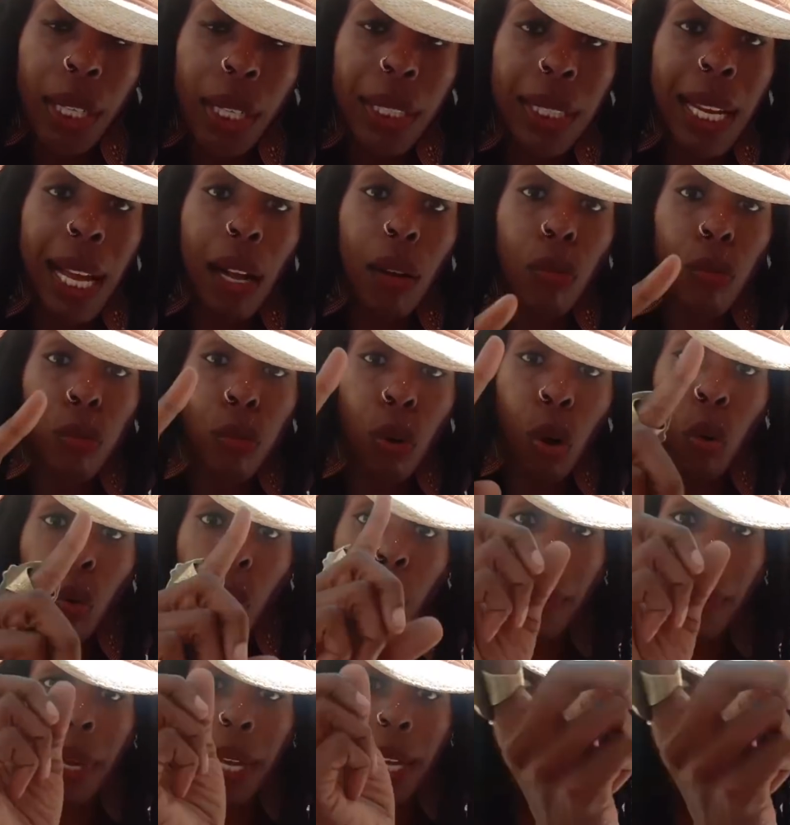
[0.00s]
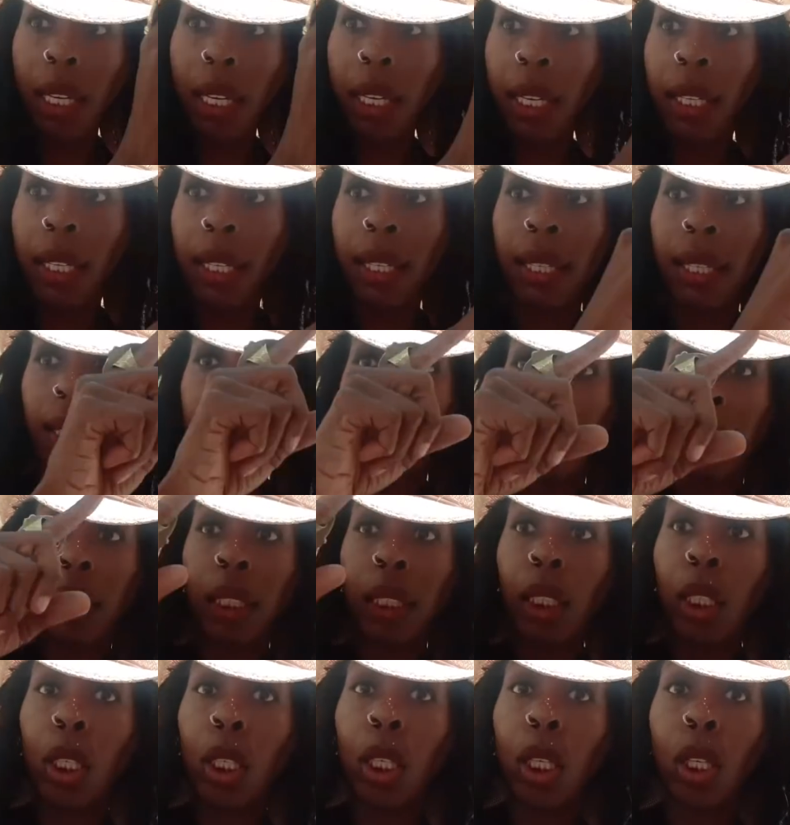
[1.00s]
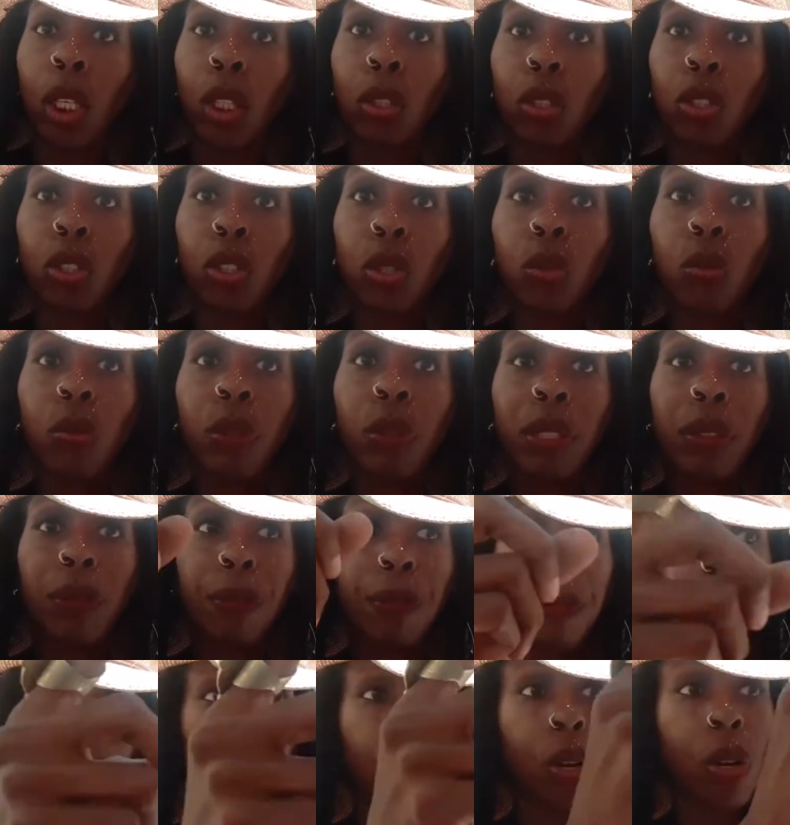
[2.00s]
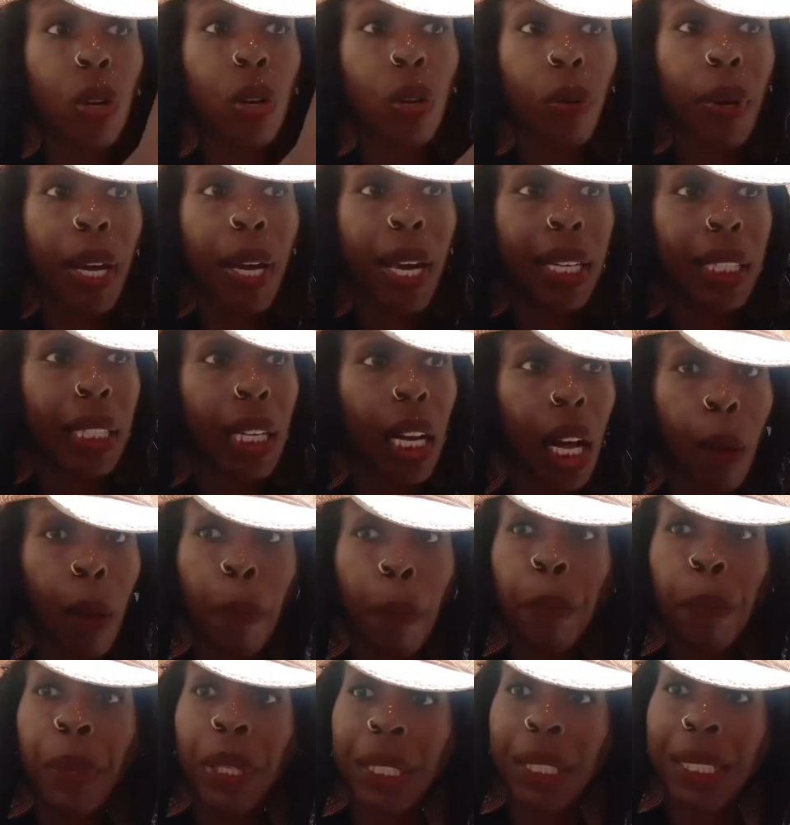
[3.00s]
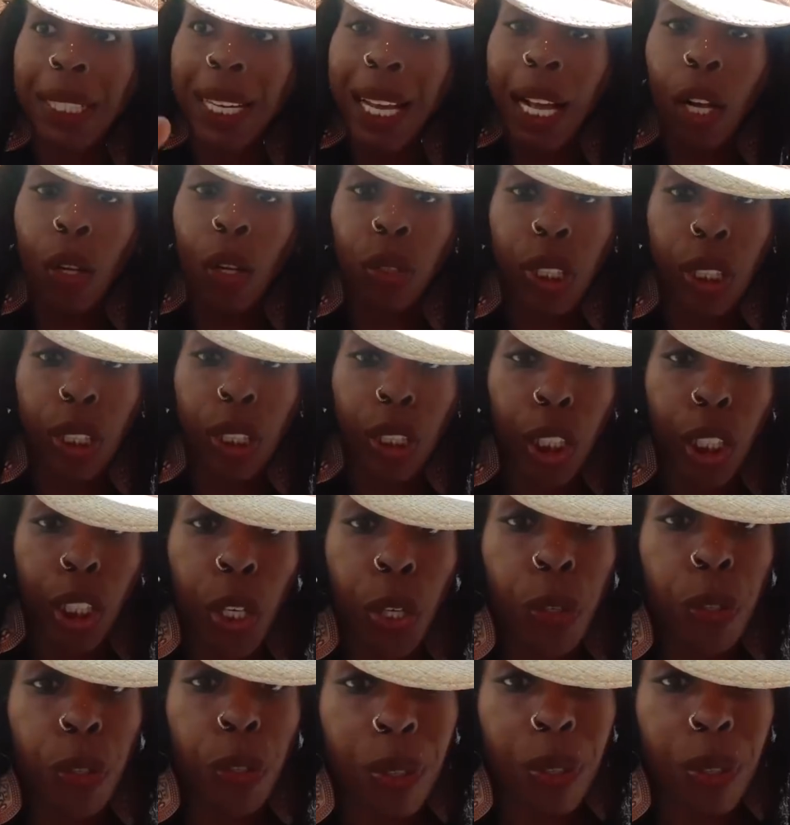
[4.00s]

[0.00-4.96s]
not roaming to and fro and up and down in the earth